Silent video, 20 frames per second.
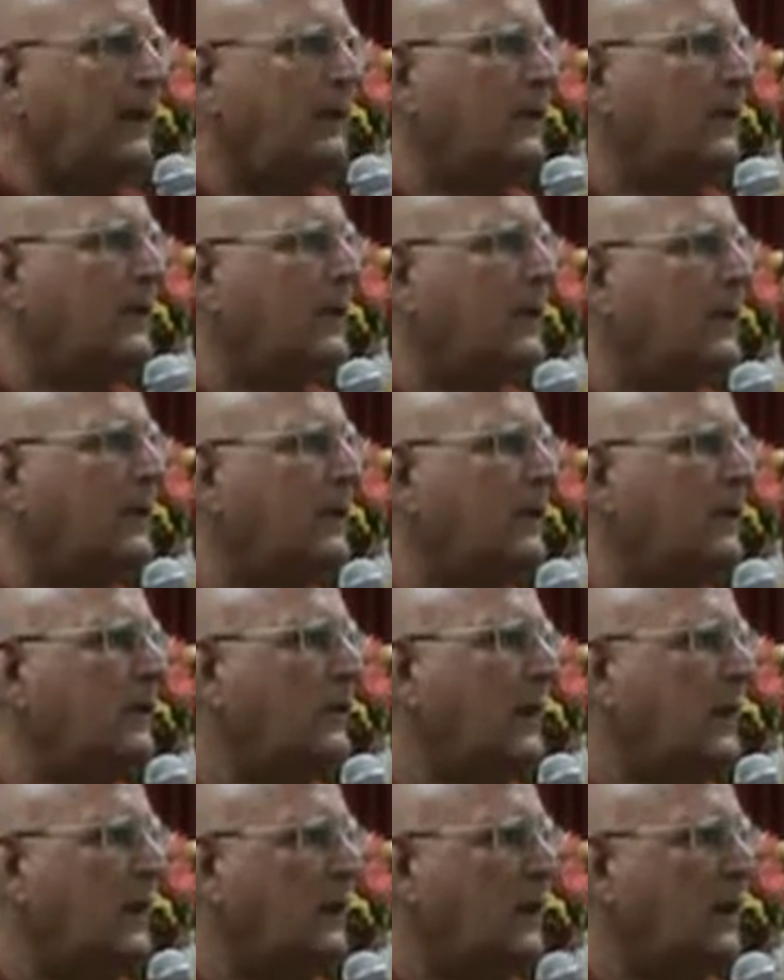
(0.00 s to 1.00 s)
And
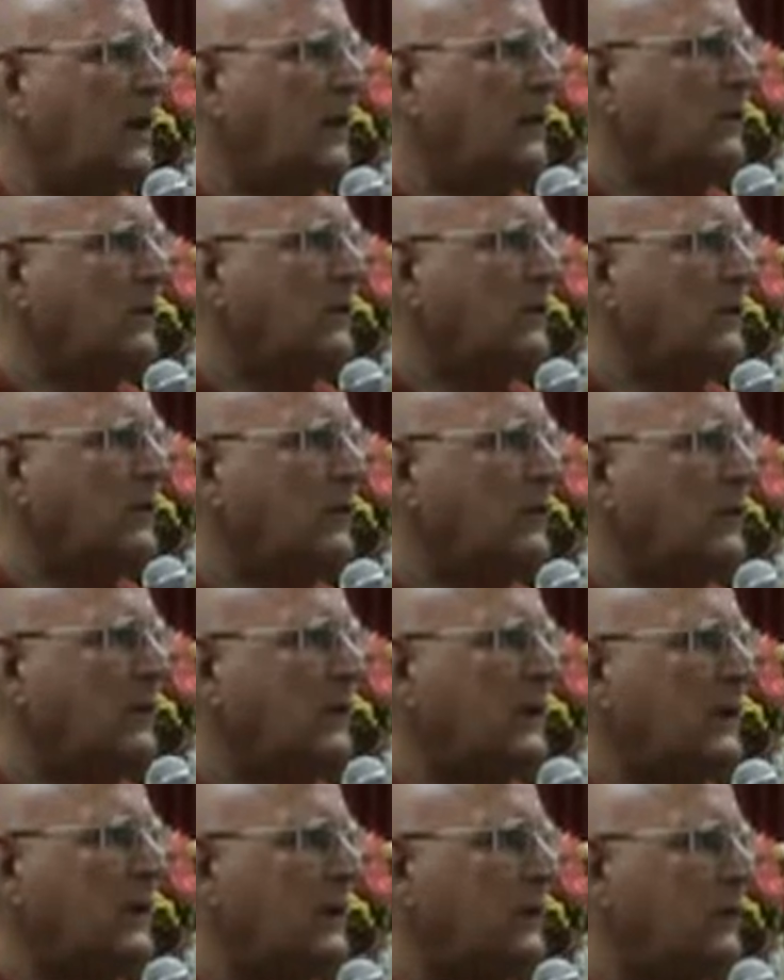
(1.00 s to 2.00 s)
then that
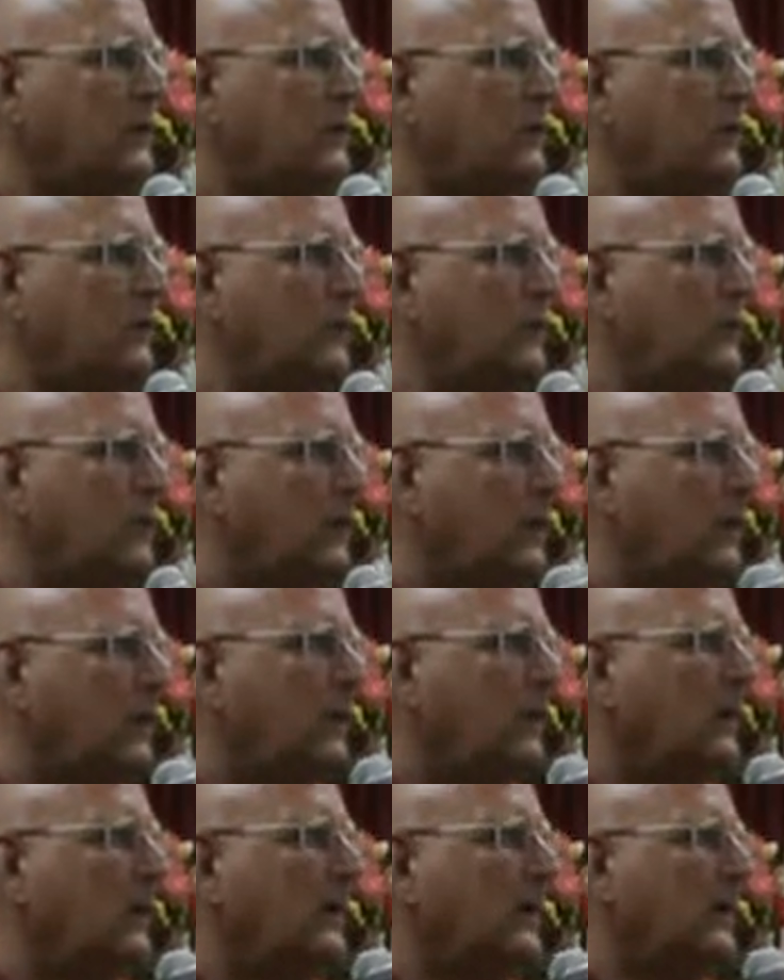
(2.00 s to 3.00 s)
ignorance leads
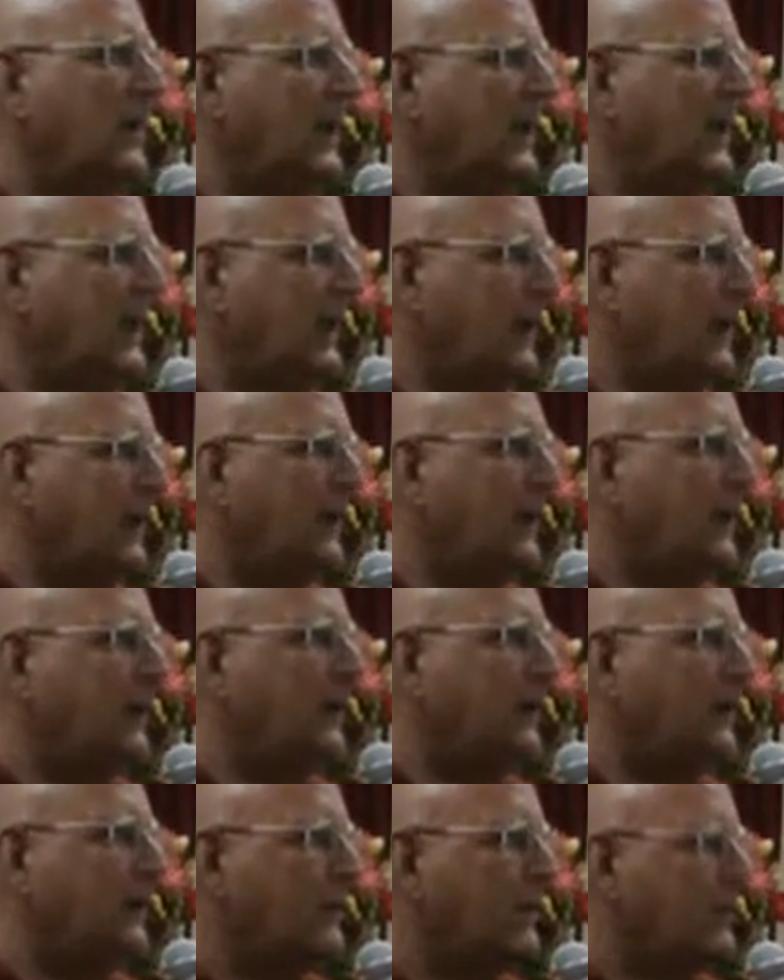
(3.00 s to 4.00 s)
to
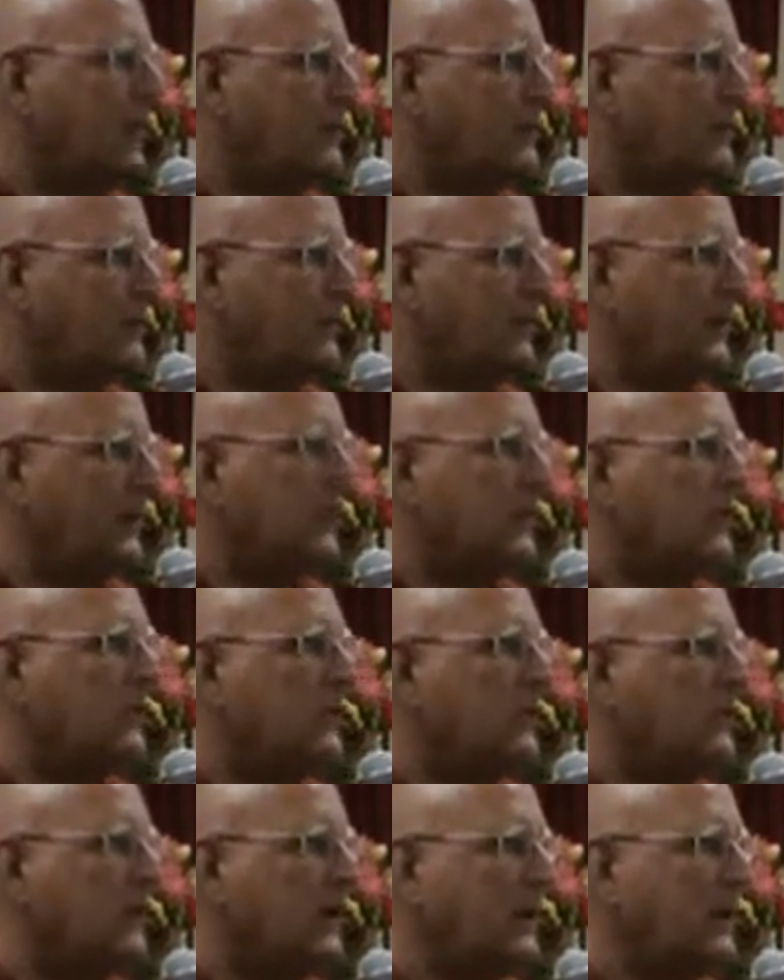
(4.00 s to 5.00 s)
clinging and
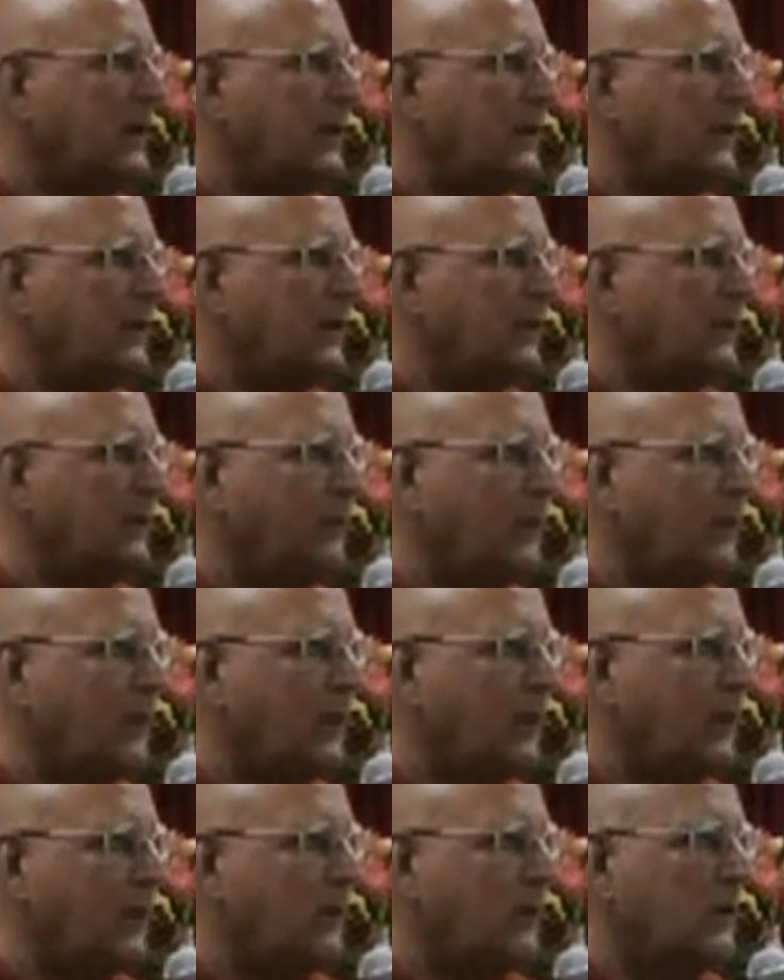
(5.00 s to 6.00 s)
grasping, craving,
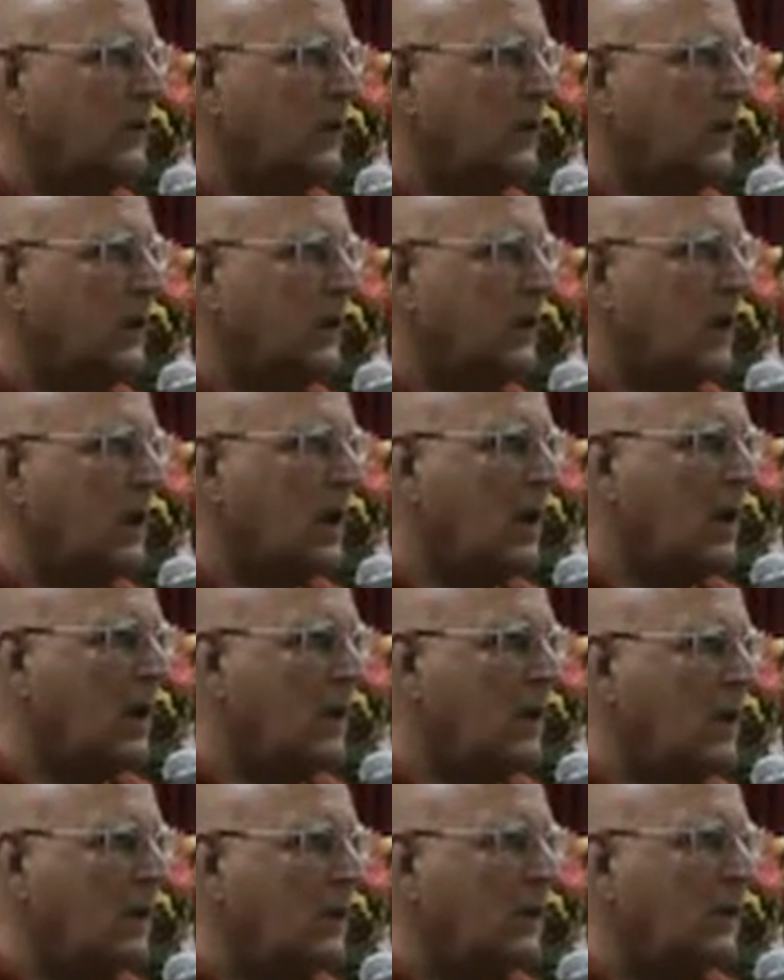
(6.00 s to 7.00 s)
what we call
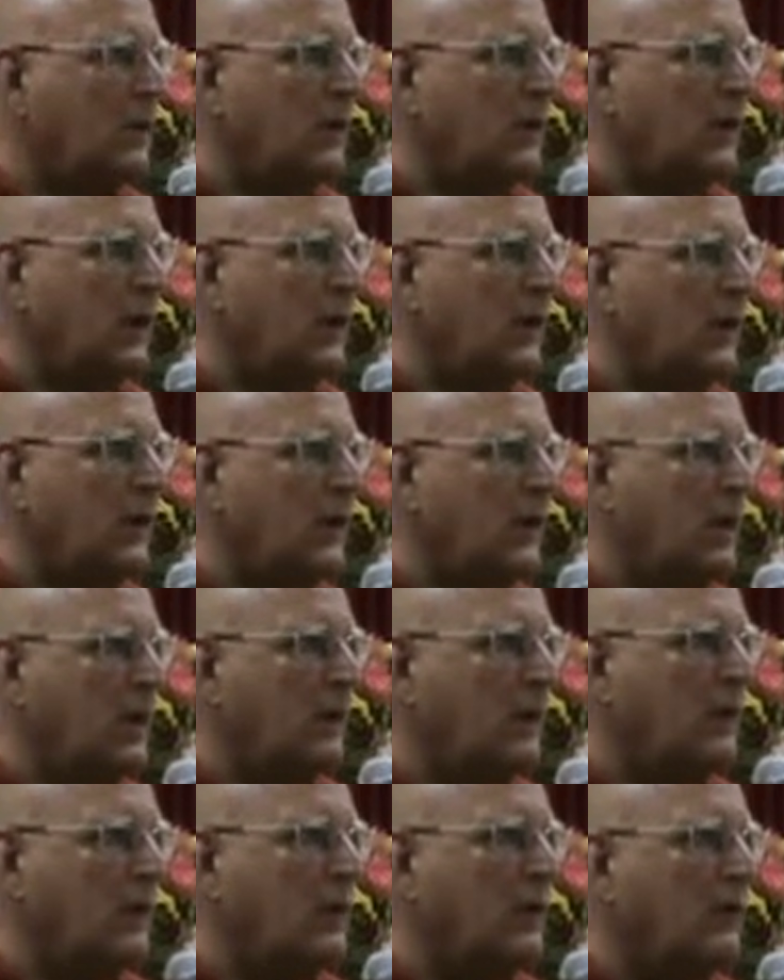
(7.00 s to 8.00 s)
tanha
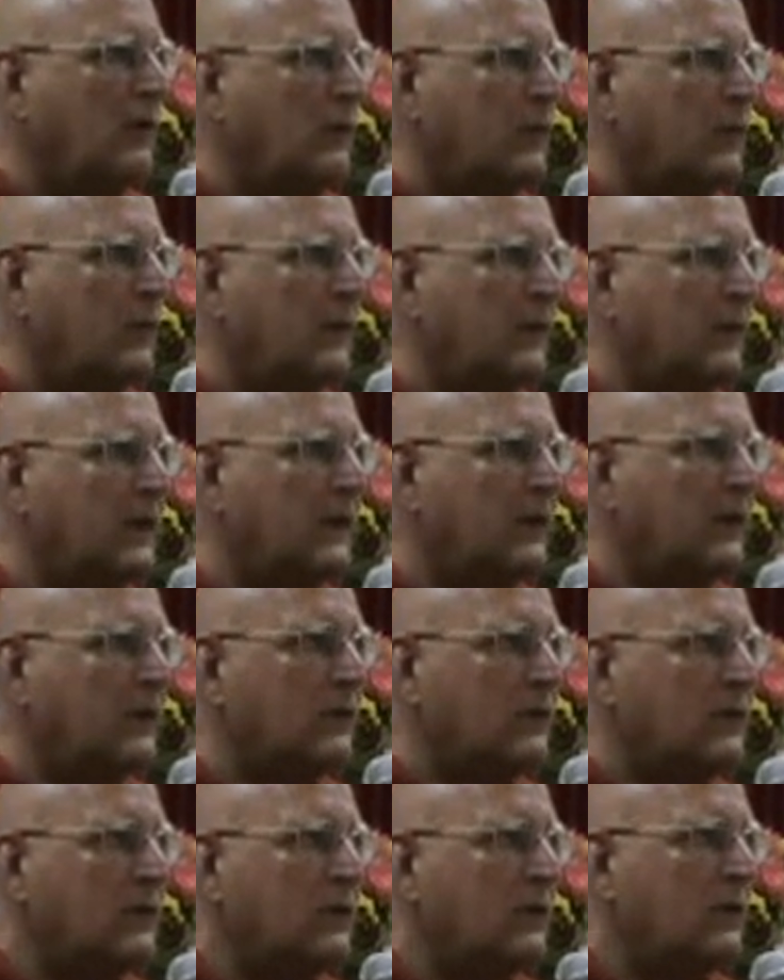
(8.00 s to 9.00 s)
for
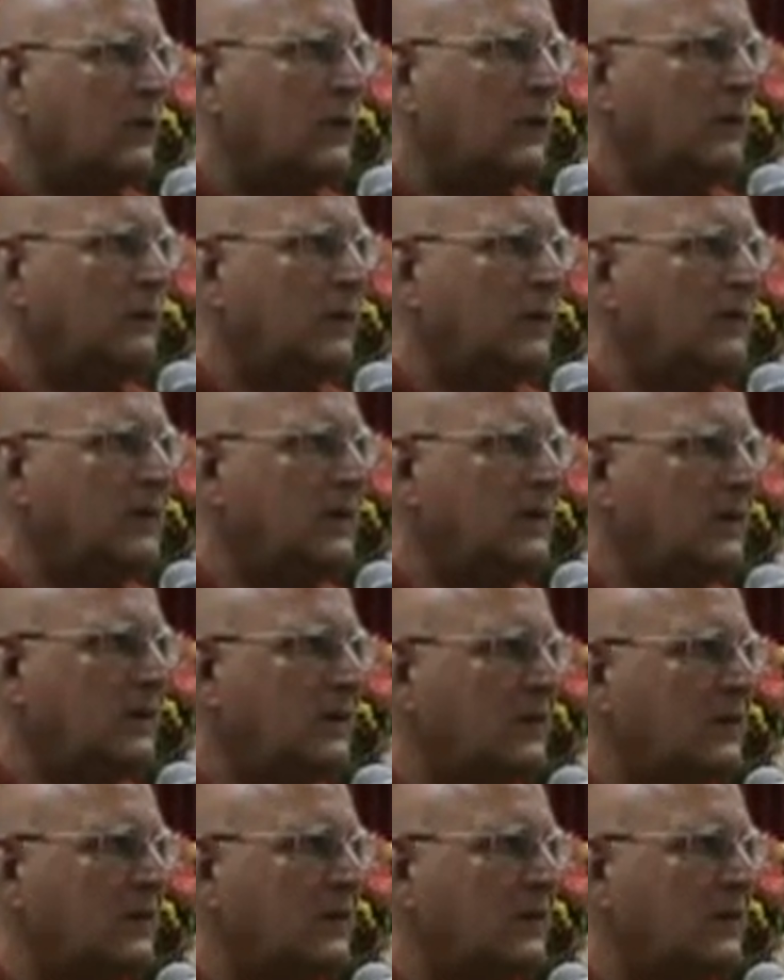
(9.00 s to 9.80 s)
things, you know, of the